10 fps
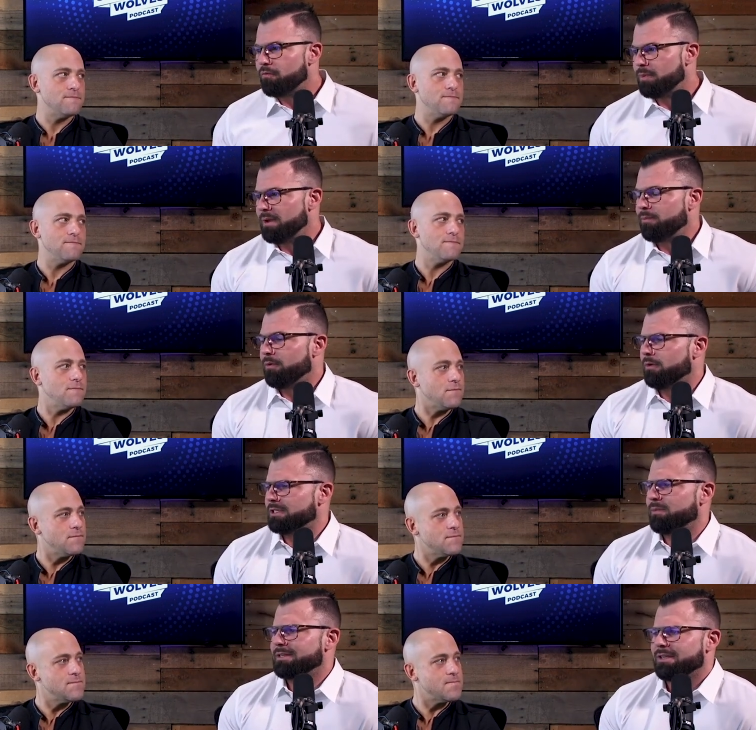Speaker 1: of people,
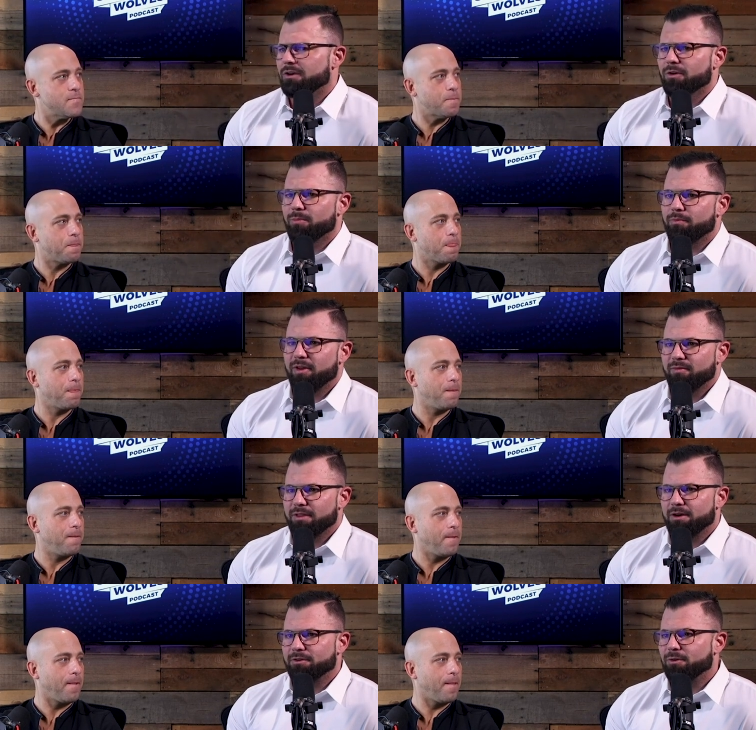especially a group of people
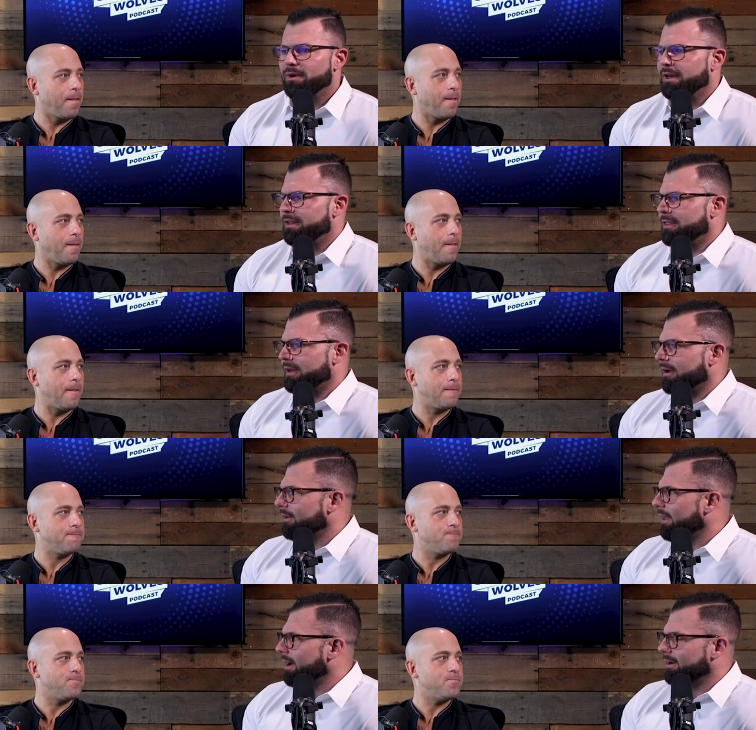that are doing anything
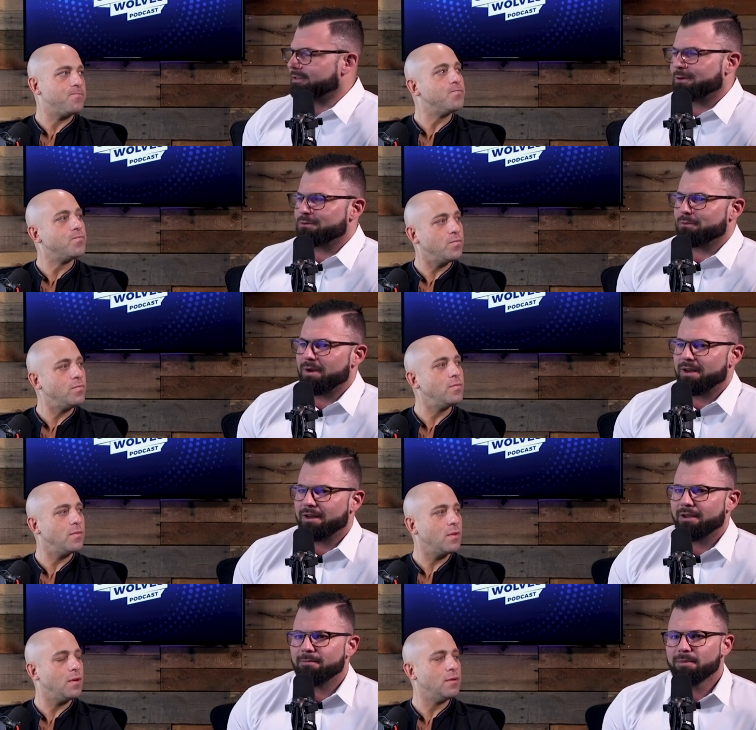online and social
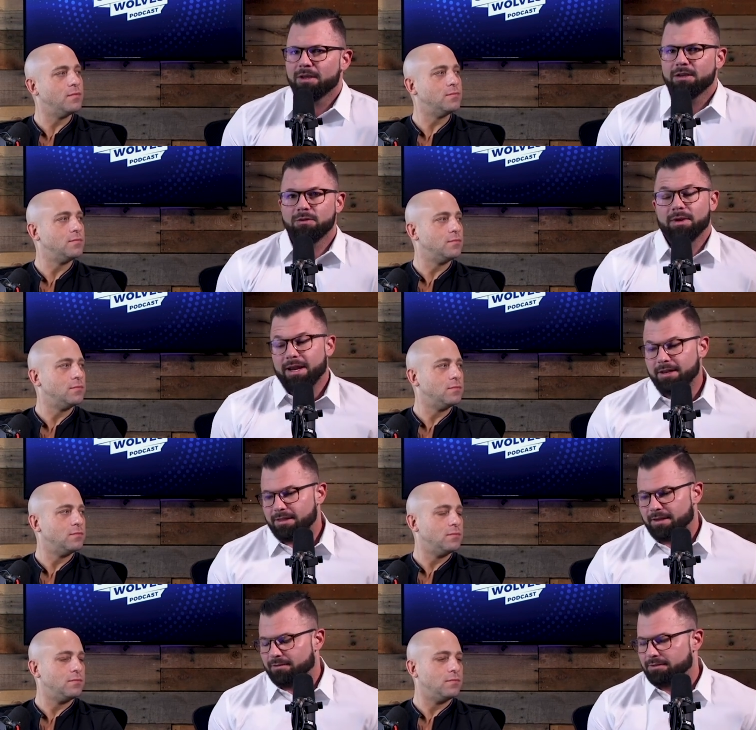media, doing
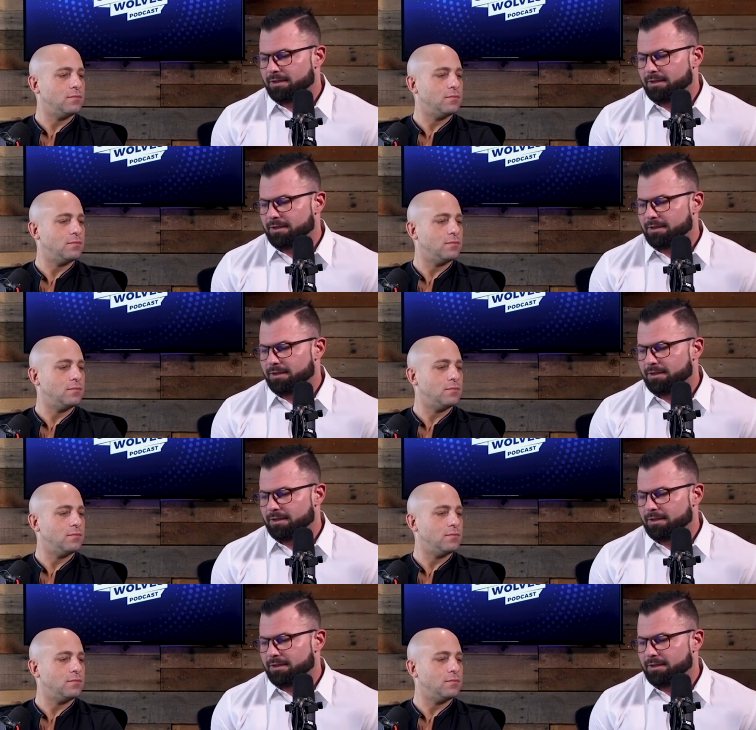anything of